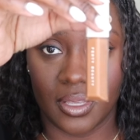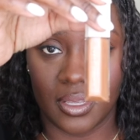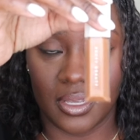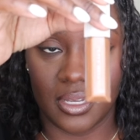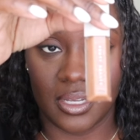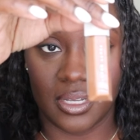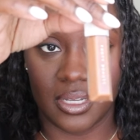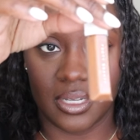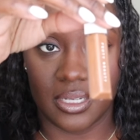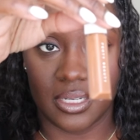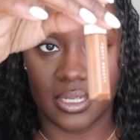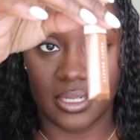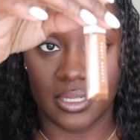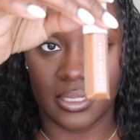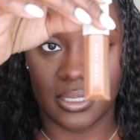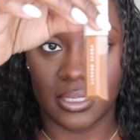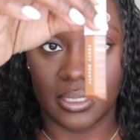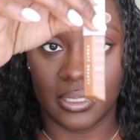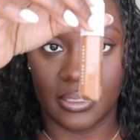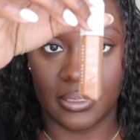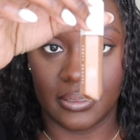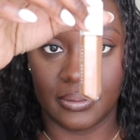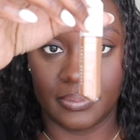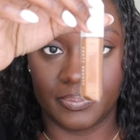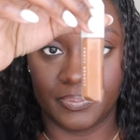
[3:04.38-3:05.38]

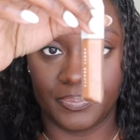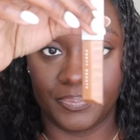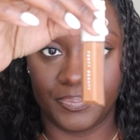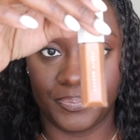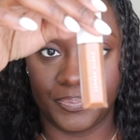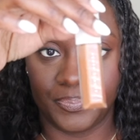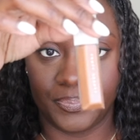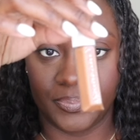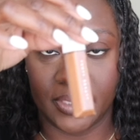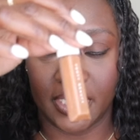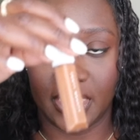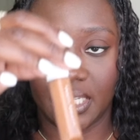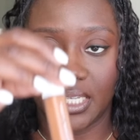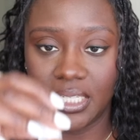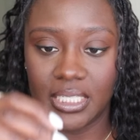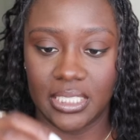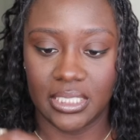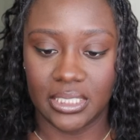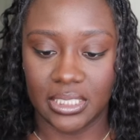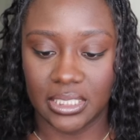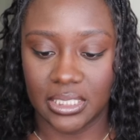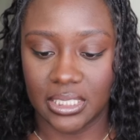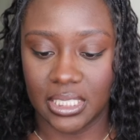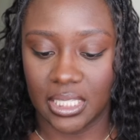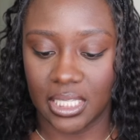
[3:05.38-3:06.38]
Um, and
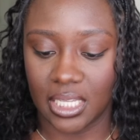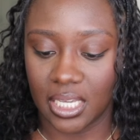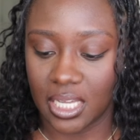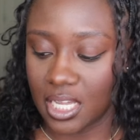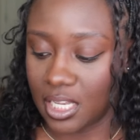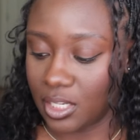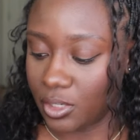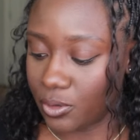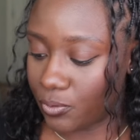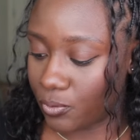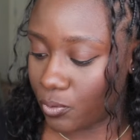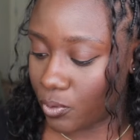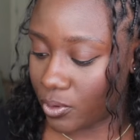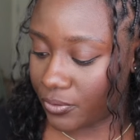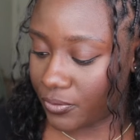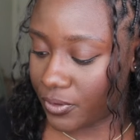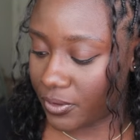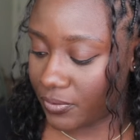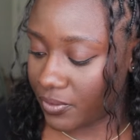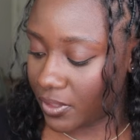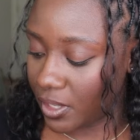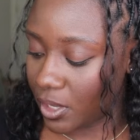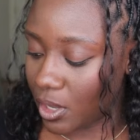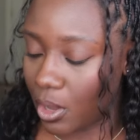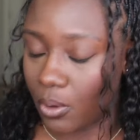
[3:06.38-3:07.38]
this is in the color four
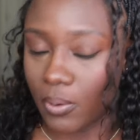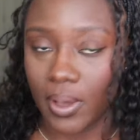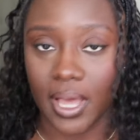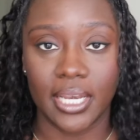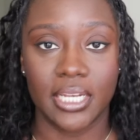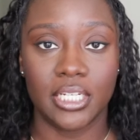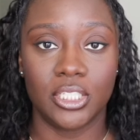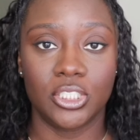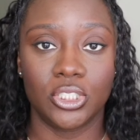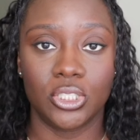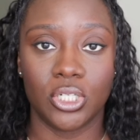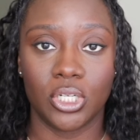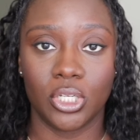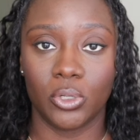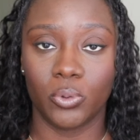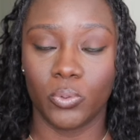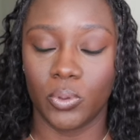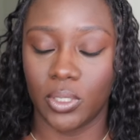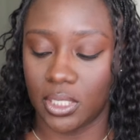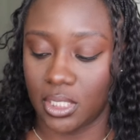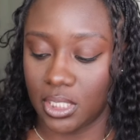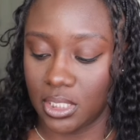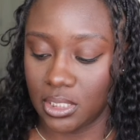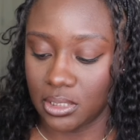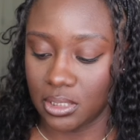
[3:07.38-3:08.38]
fifty. Oh, I didn't show you
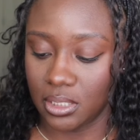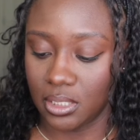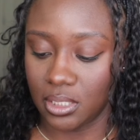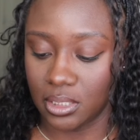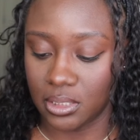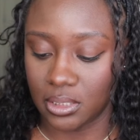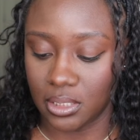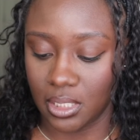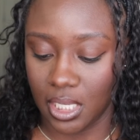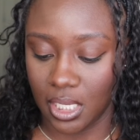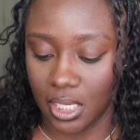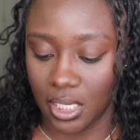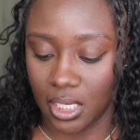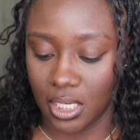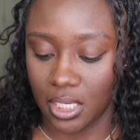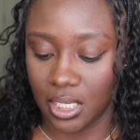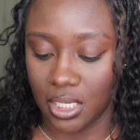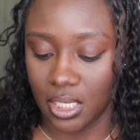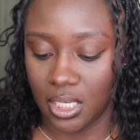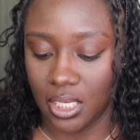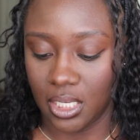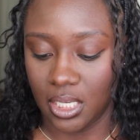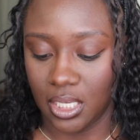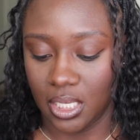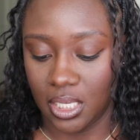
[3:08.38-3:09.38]
what this looked like.
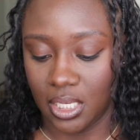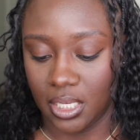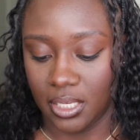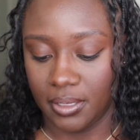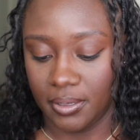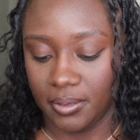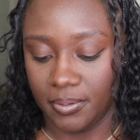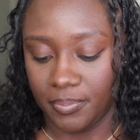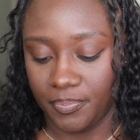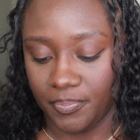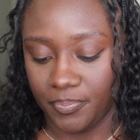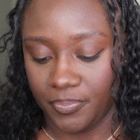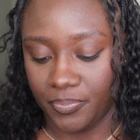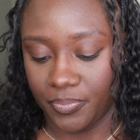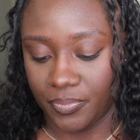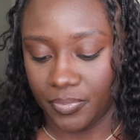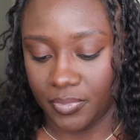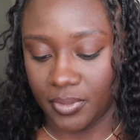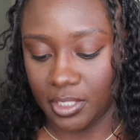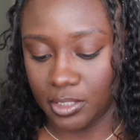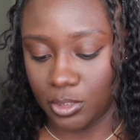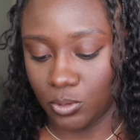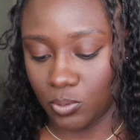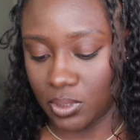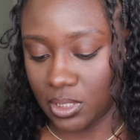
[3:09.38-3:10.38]

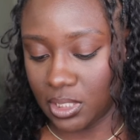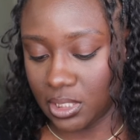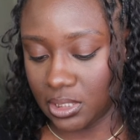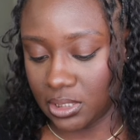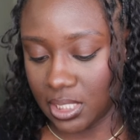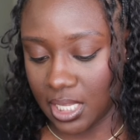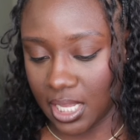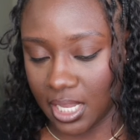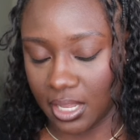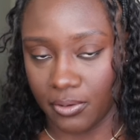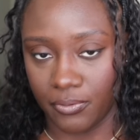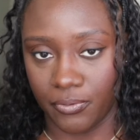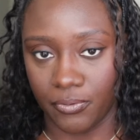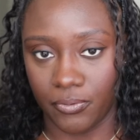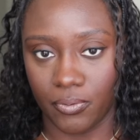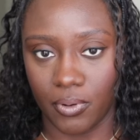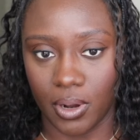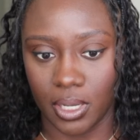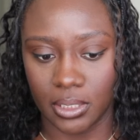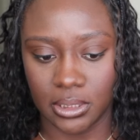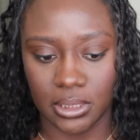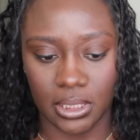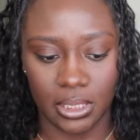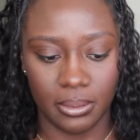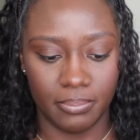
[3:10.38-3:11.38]
This one is like a
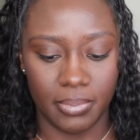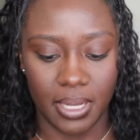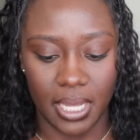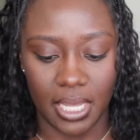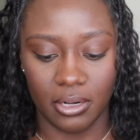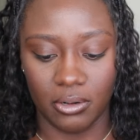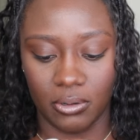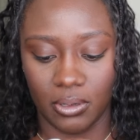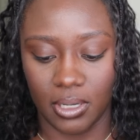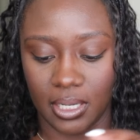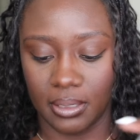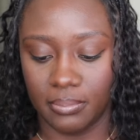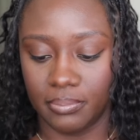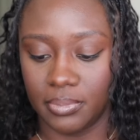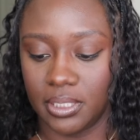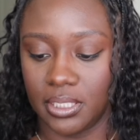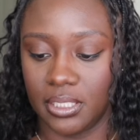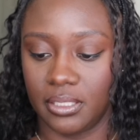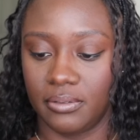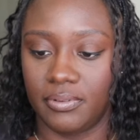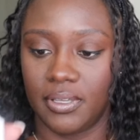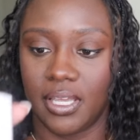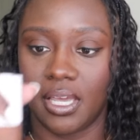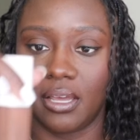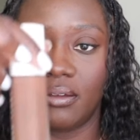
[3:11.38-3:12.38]
frosted bottle, I
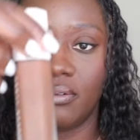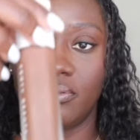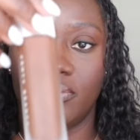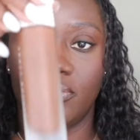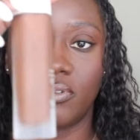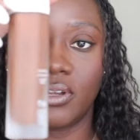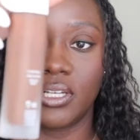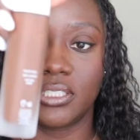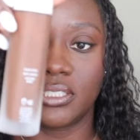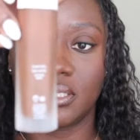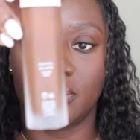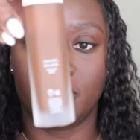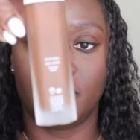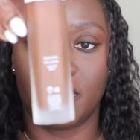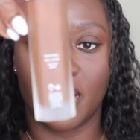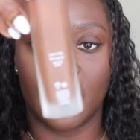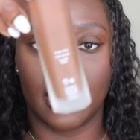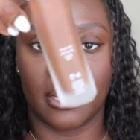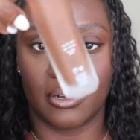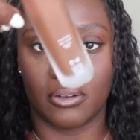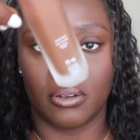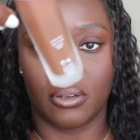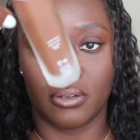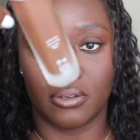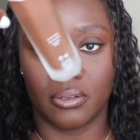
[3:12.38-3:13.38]
believe. Yeah, frosted
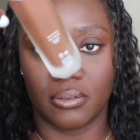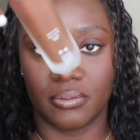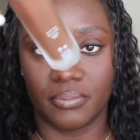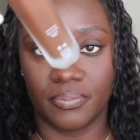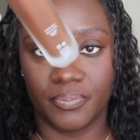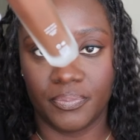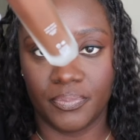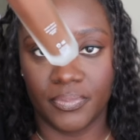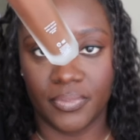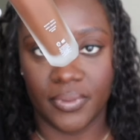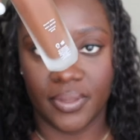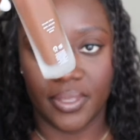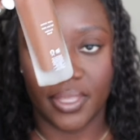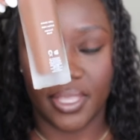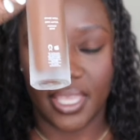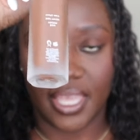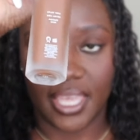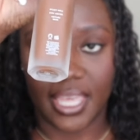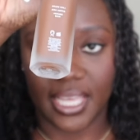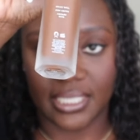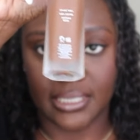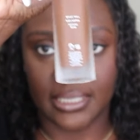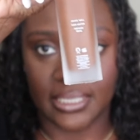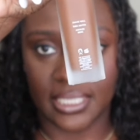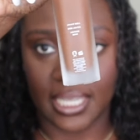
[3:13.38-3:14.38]
bottle,
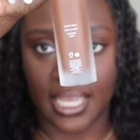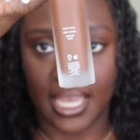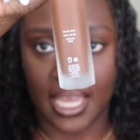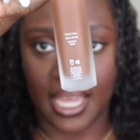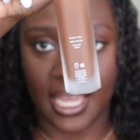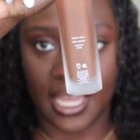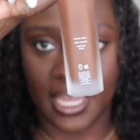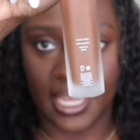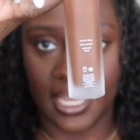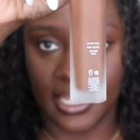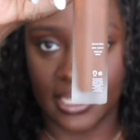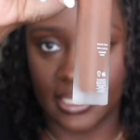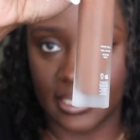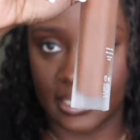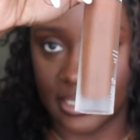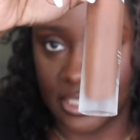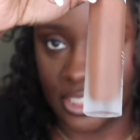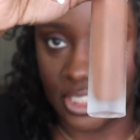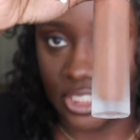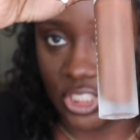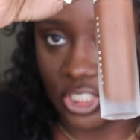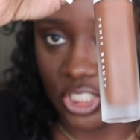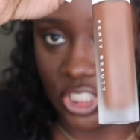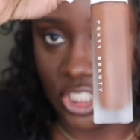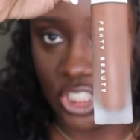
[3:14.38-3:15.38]

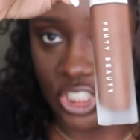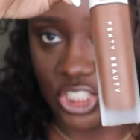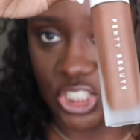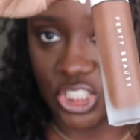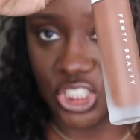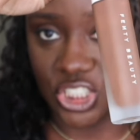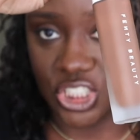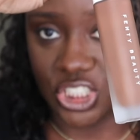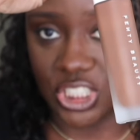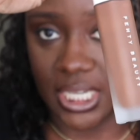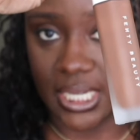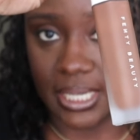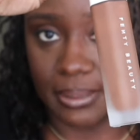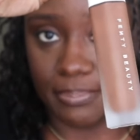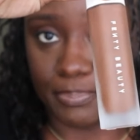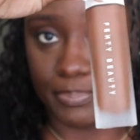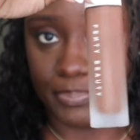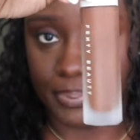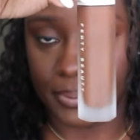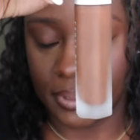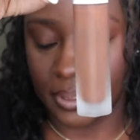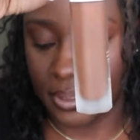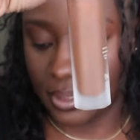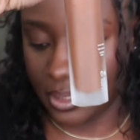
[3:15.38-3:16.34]
hexagon shape.